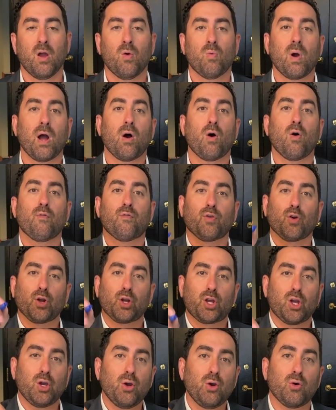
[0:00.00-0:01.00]
Well, for
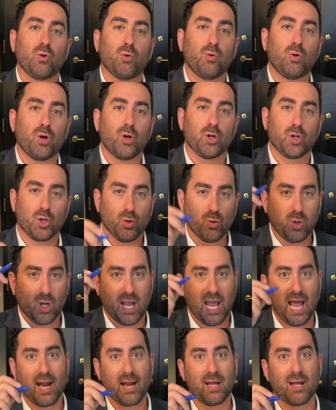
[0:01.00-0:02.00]
you, you
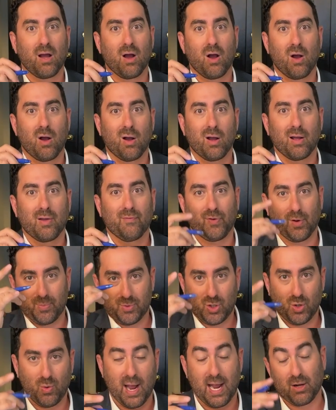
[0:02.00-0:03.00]
look at it from
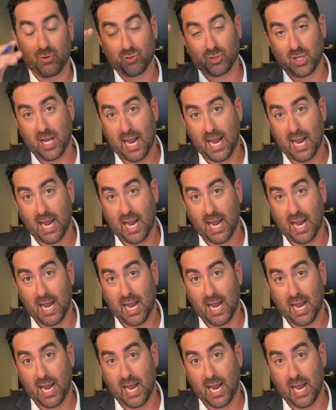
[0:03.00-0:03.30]
two angles.